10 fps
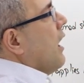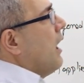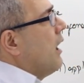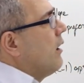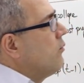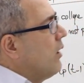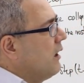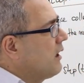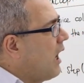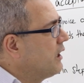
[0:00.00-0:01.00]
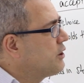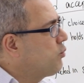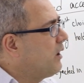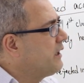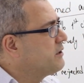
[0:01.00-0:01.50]
uh, well, college
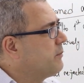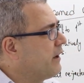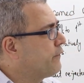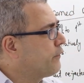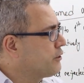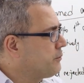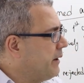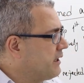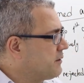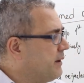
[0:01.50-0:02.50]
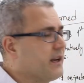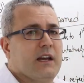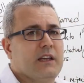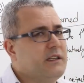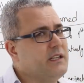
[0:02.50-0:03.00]
one is my first best, but
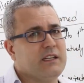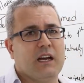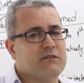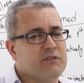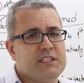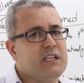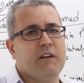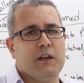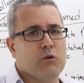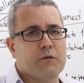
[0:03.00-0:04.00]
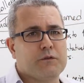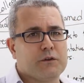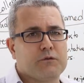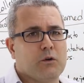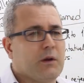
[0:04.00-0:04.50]
I did not receive any
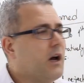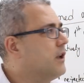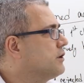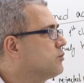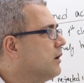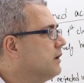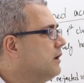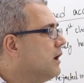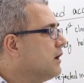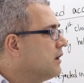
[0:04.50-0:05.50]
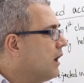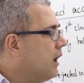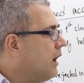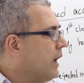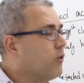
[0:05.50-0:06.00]
offer from college one.
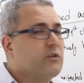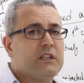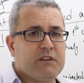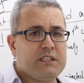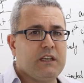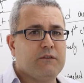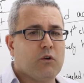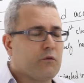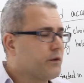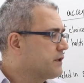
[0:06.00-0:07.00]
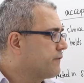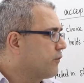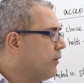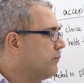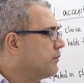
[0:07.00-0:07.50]
Uh, I only received offers
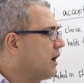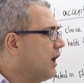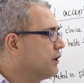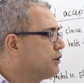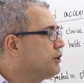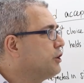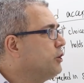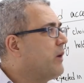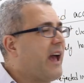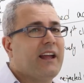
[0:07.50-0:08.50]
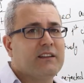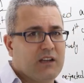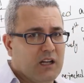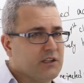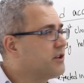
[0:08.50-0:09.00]
from college two and
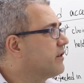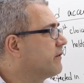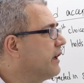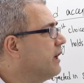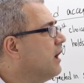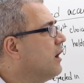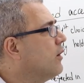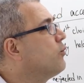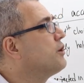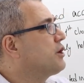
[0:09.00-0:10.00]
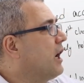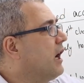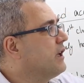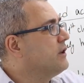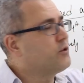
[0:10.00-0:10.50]
college three, which
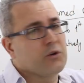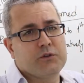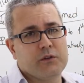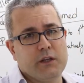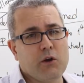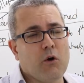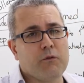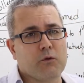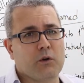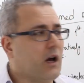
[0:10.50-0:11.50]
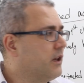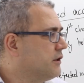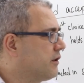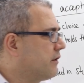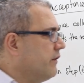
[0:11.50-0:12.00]
I certainly go for
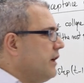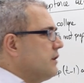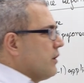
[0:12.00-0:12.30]
college three,